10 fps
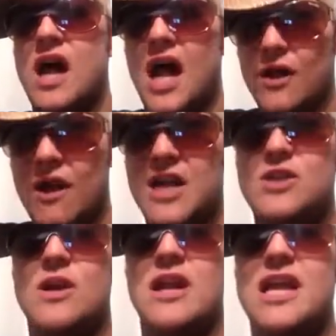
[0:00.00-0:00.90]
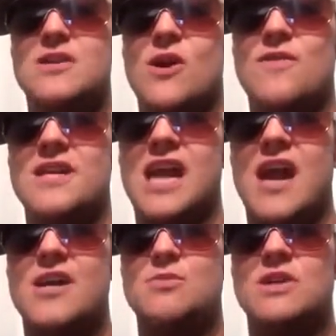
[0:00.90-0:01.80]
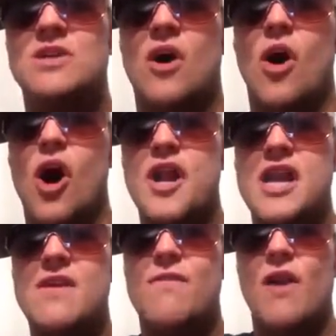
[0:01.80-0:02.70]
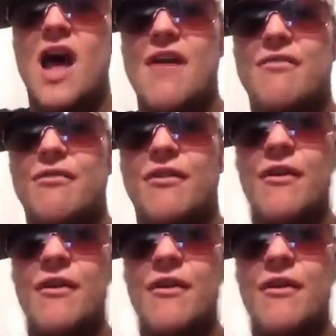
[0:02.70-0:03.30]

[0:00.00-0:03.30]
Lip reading: I'll write you a letter of encouragement. Hard Eddy for life.